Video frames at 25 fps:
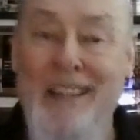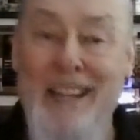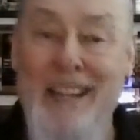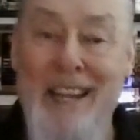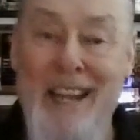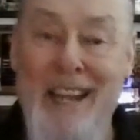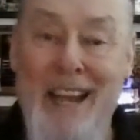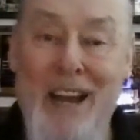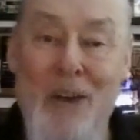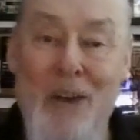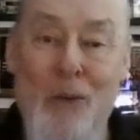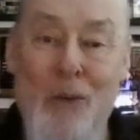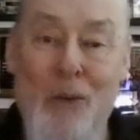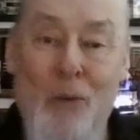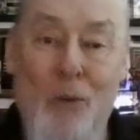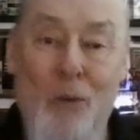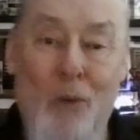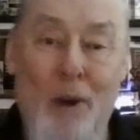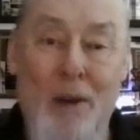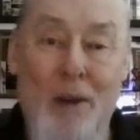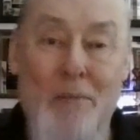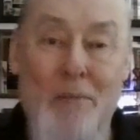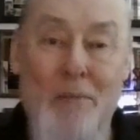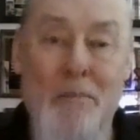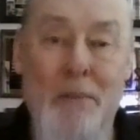I only
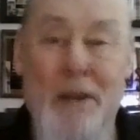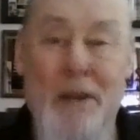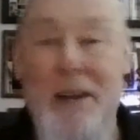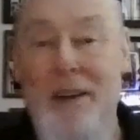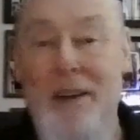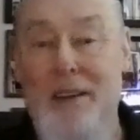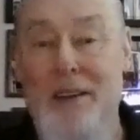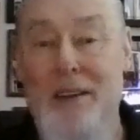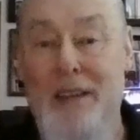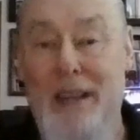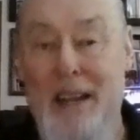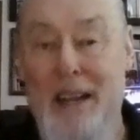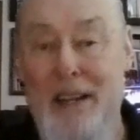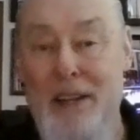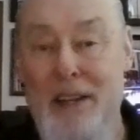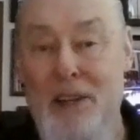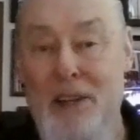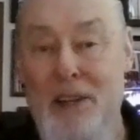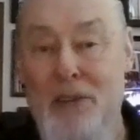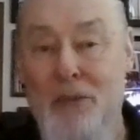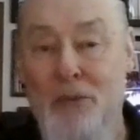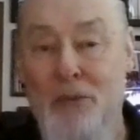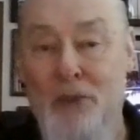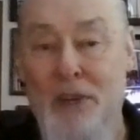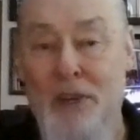got one beer
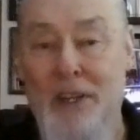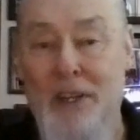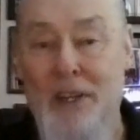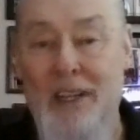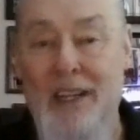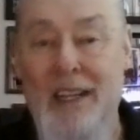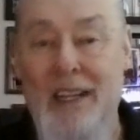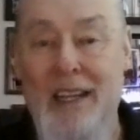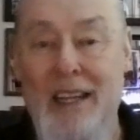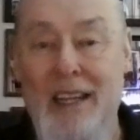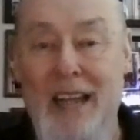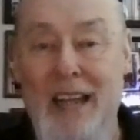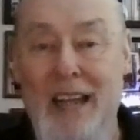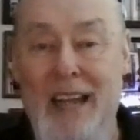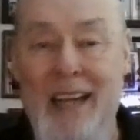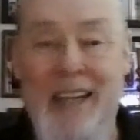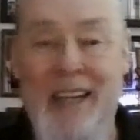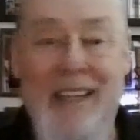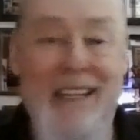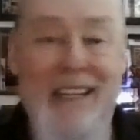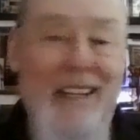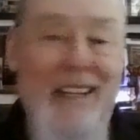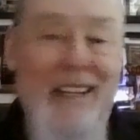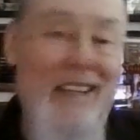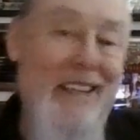that I didn't really
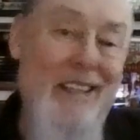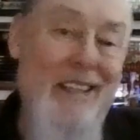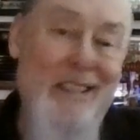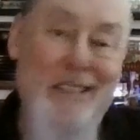like.